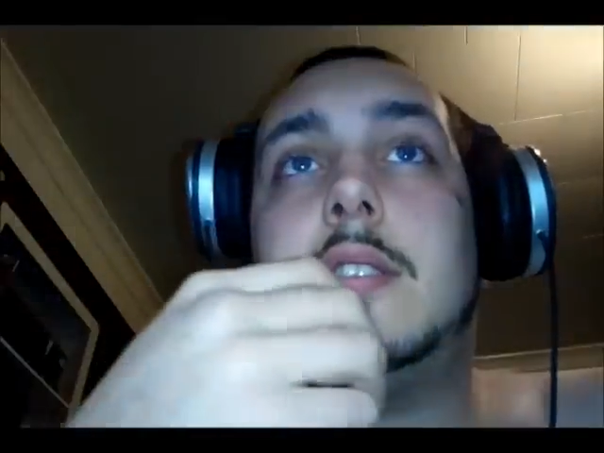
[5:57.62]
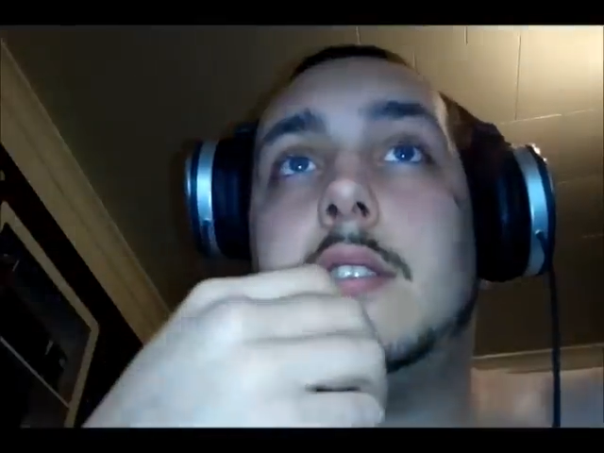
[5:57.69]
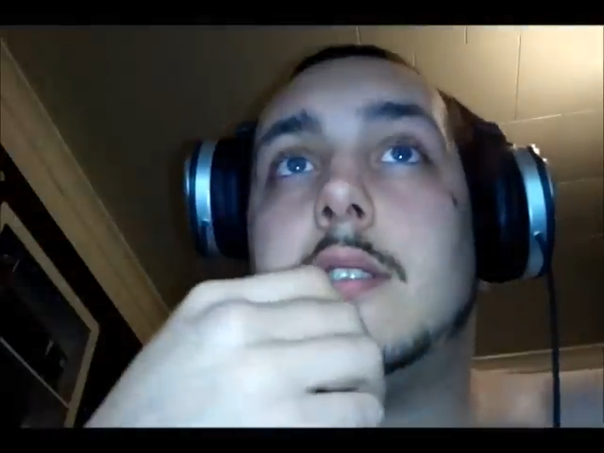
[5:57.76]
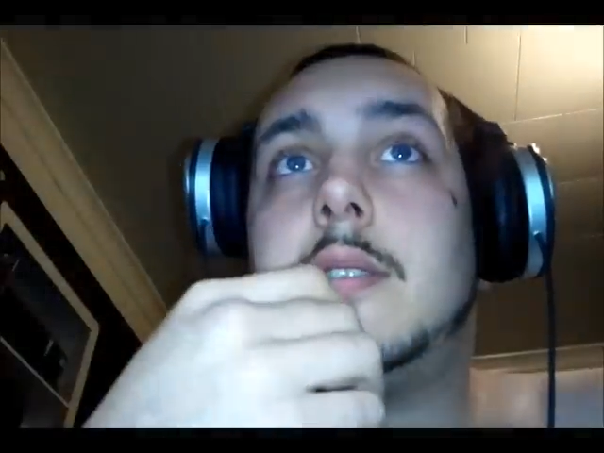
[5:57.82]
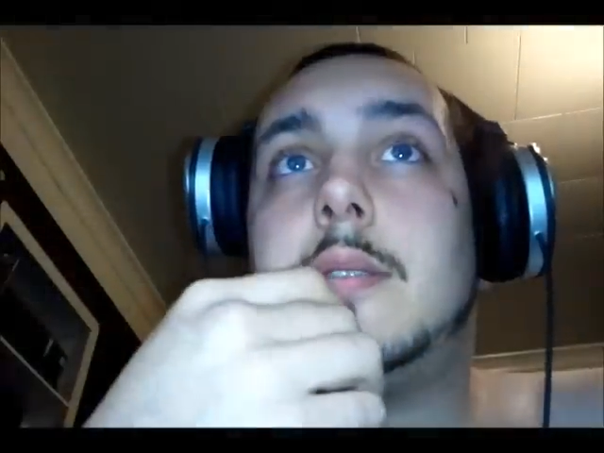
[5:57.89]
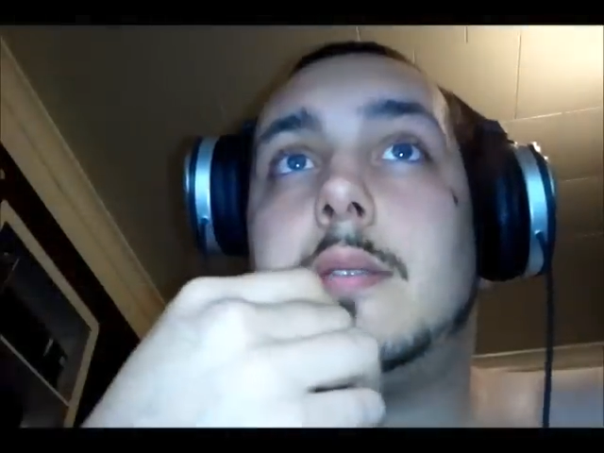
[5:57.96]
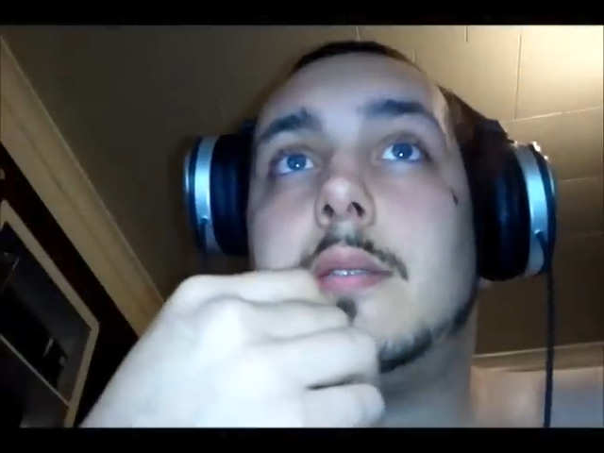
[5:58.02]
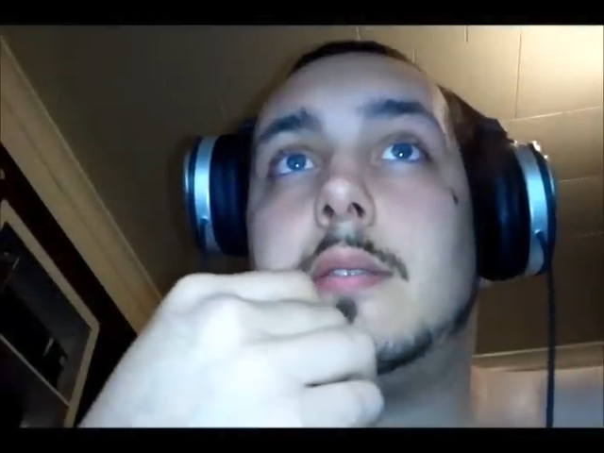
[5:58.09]
like
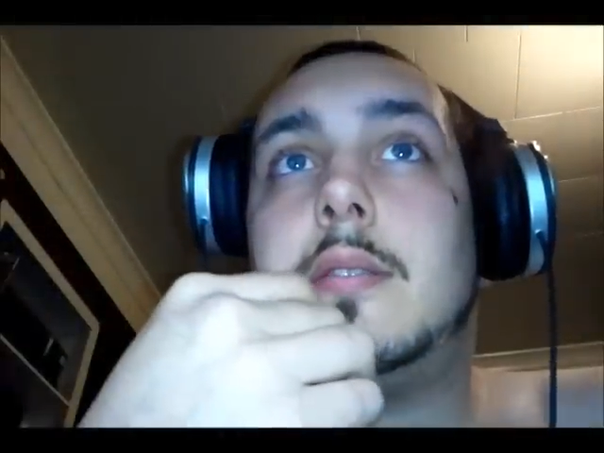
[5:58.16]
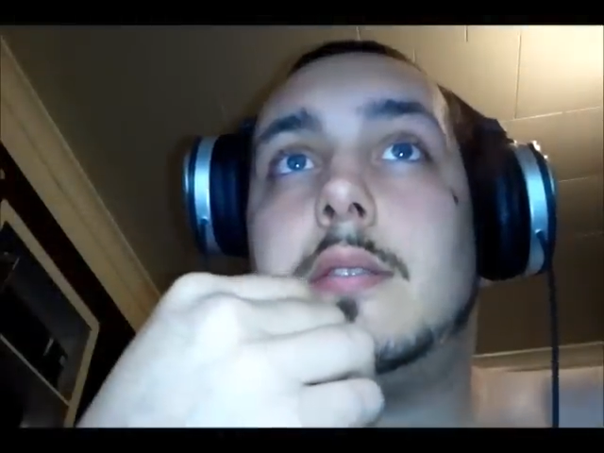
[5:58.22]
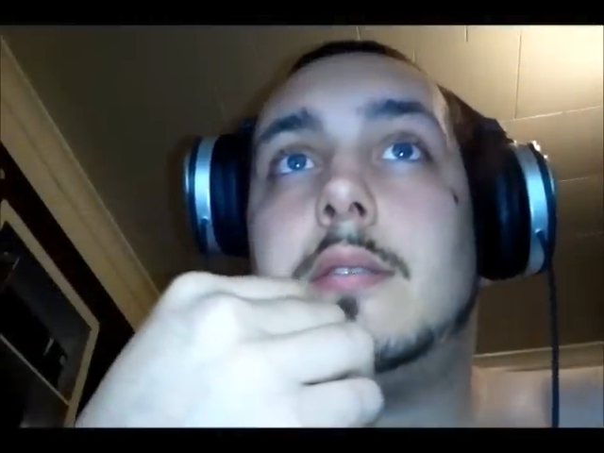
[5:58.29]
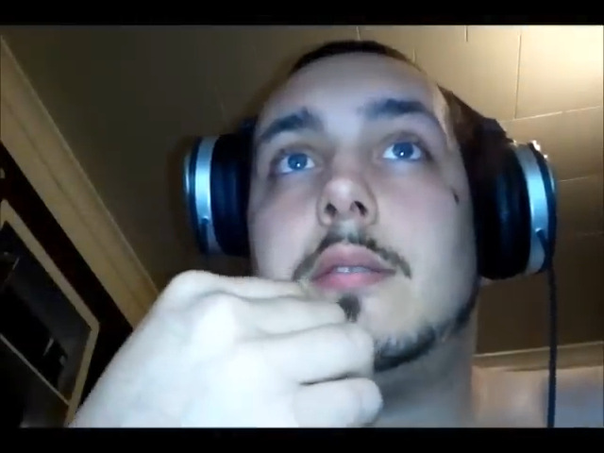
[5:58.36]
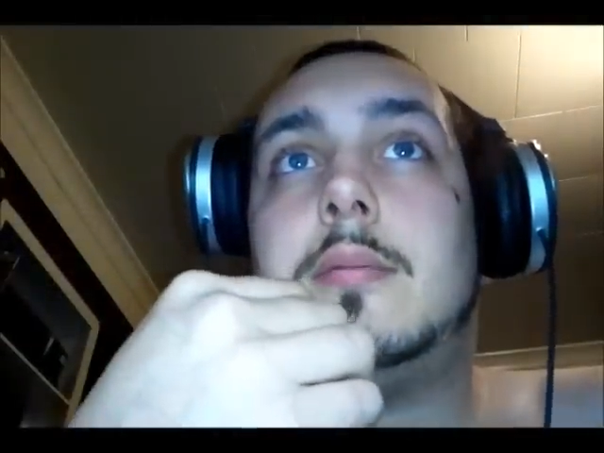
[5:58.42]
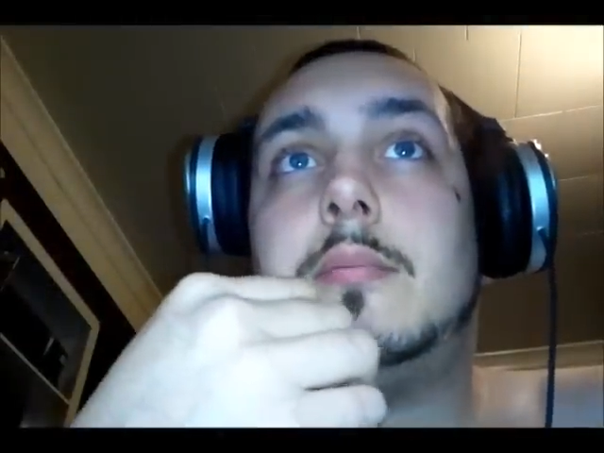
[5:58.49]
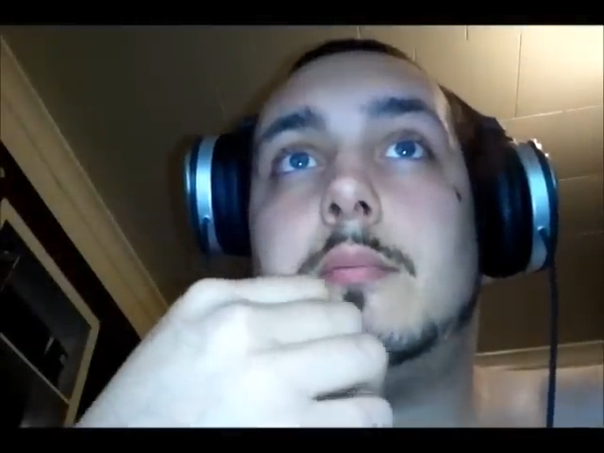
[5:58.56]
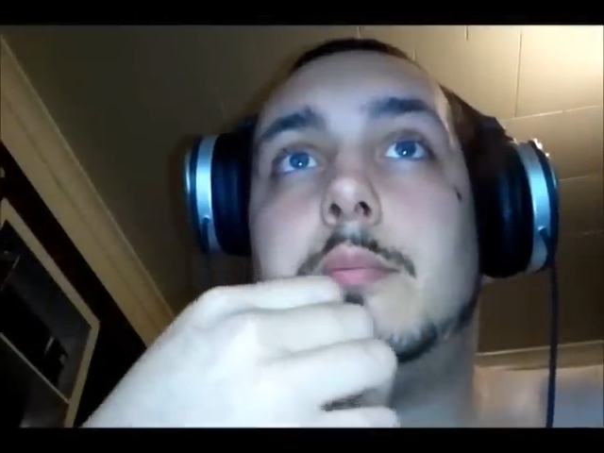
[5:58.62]

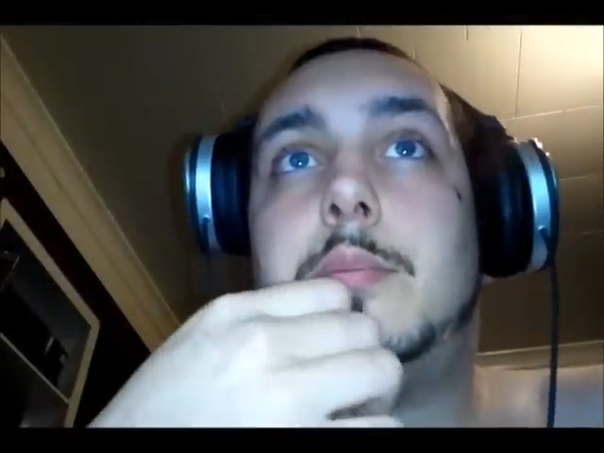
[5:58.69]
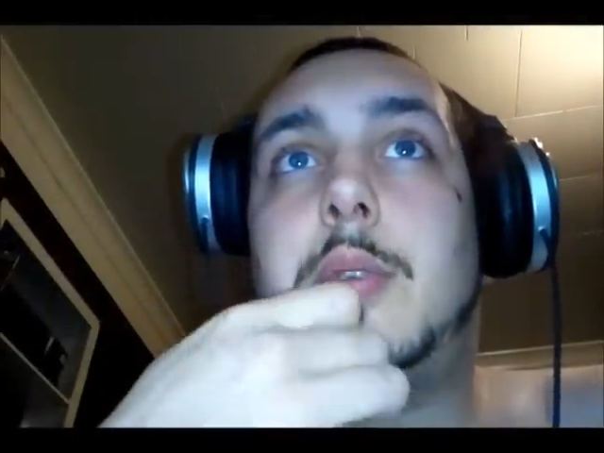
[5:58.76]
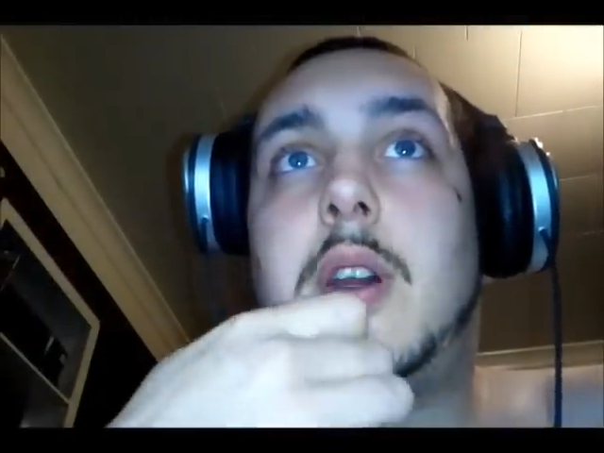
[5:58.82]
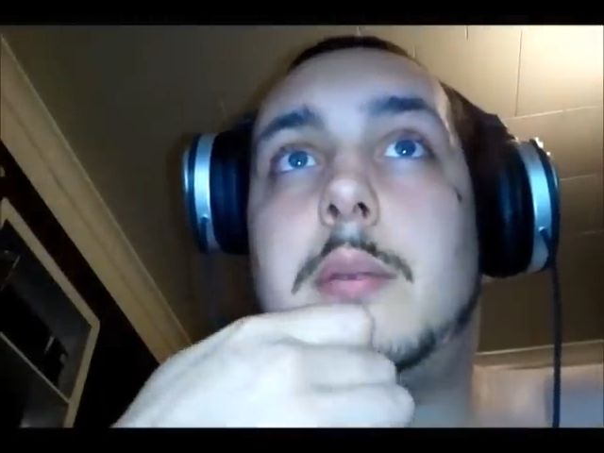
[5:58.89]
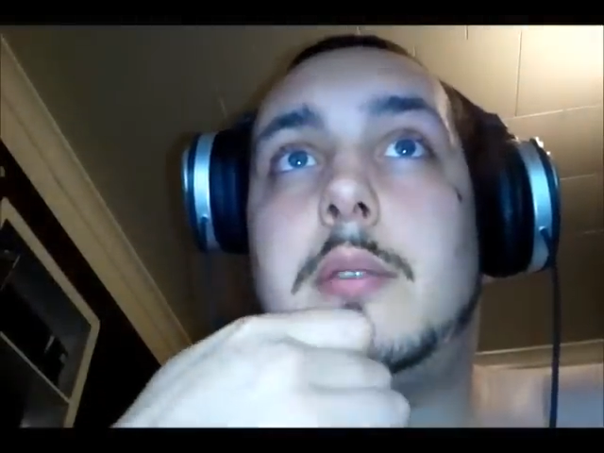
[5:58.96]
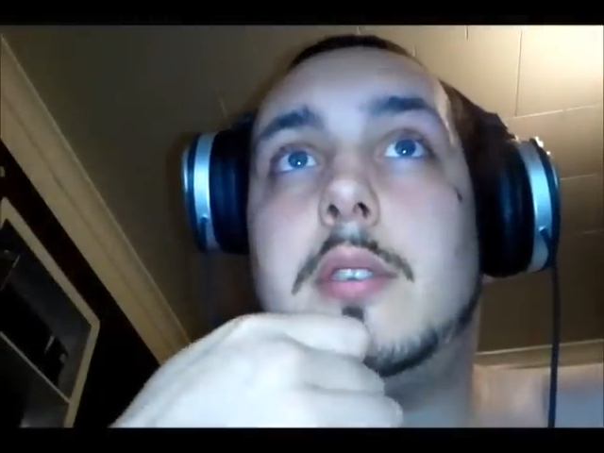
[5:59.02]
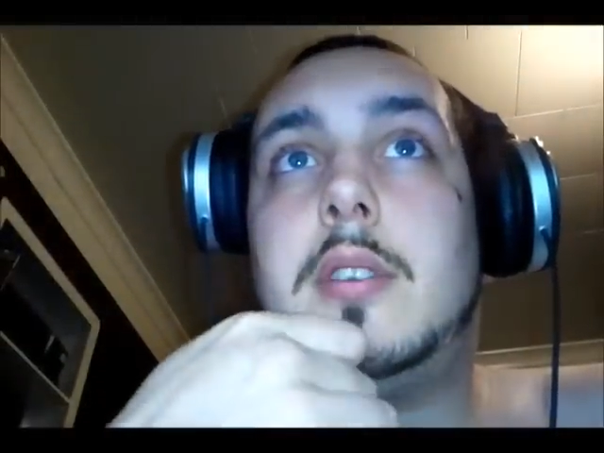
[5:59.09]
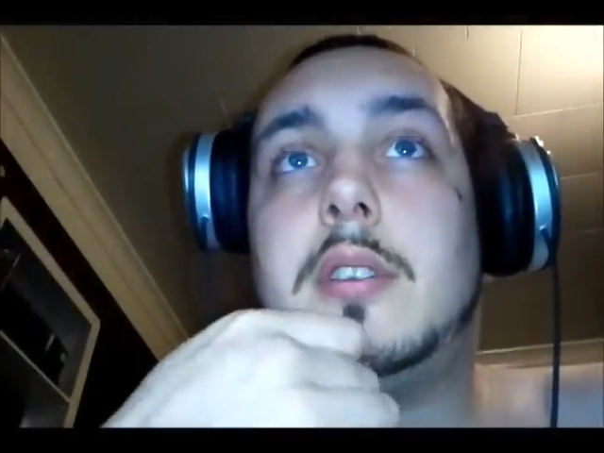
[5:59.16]

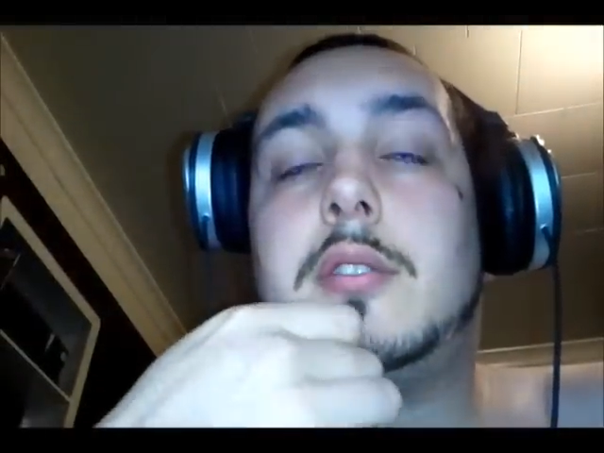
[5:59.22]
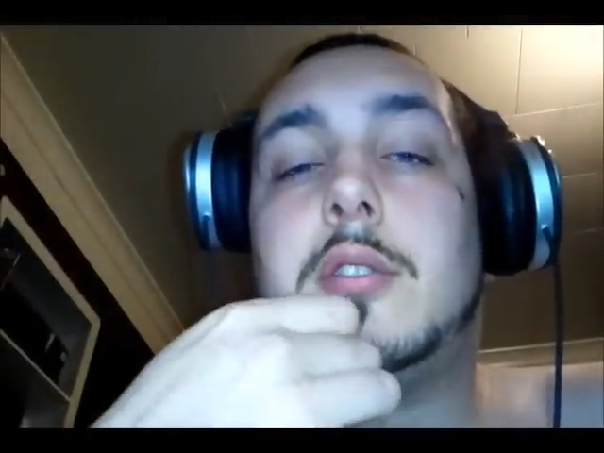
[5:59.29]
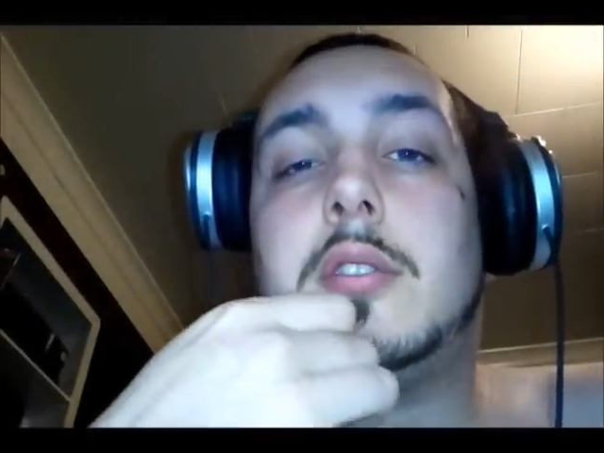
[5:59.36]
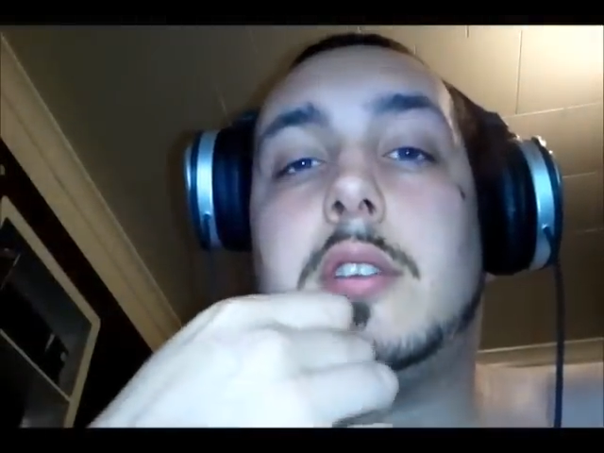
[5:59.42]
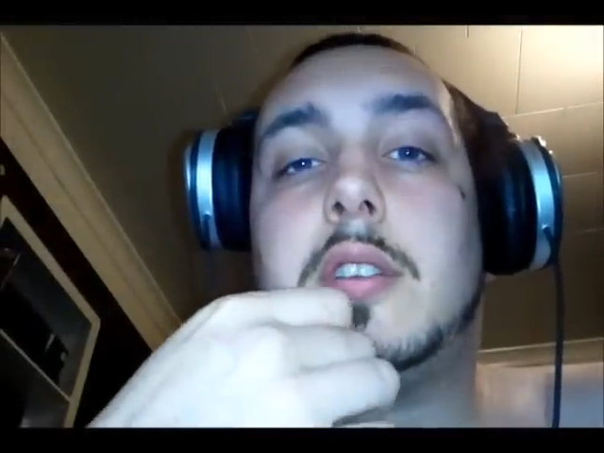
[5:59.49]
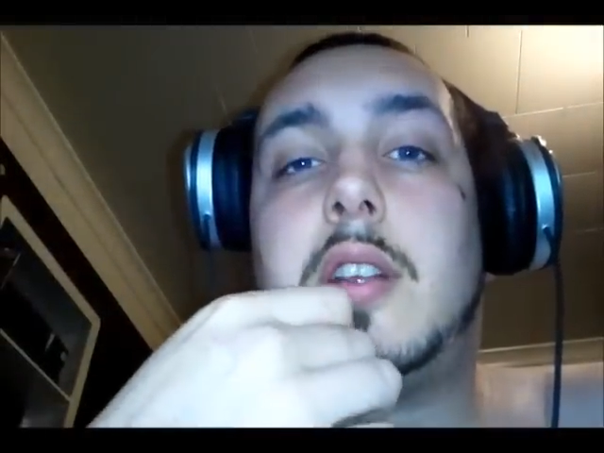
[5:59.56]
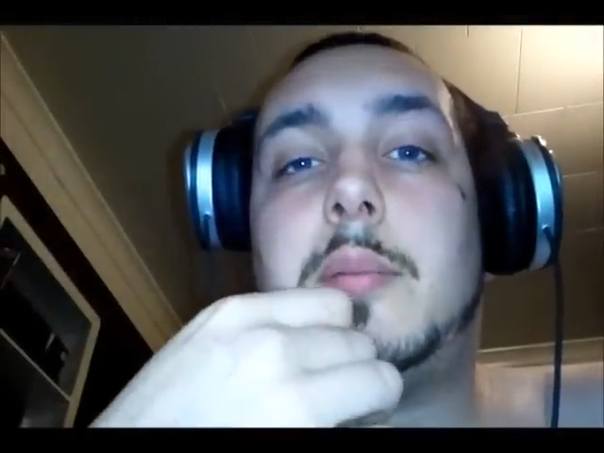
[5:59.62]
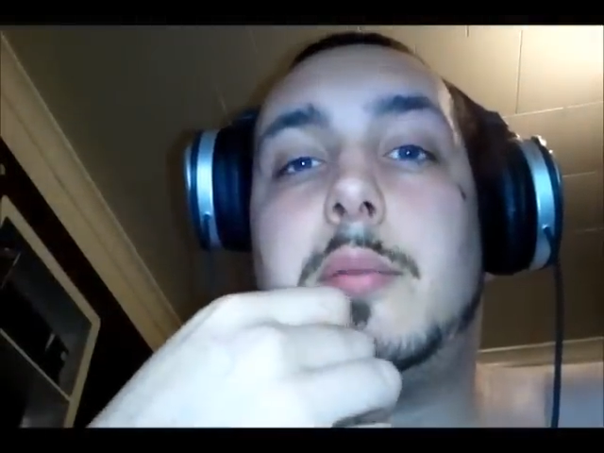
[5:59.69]
probably like took
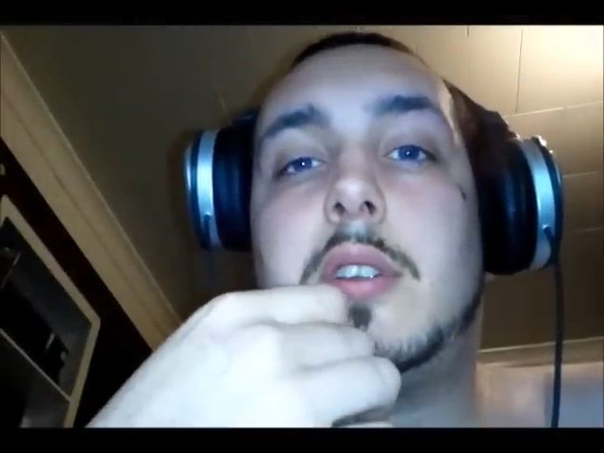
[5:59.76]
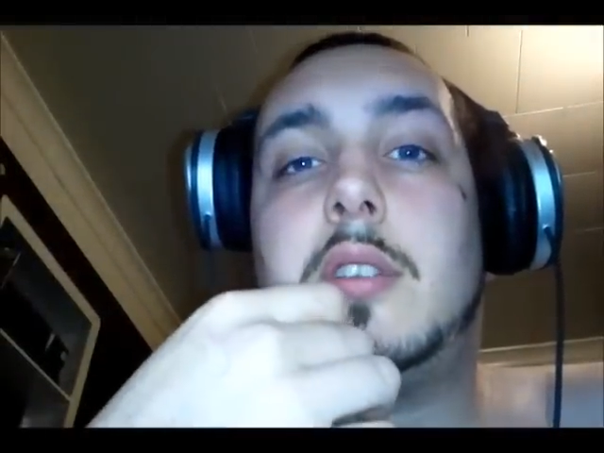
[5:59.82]
like ten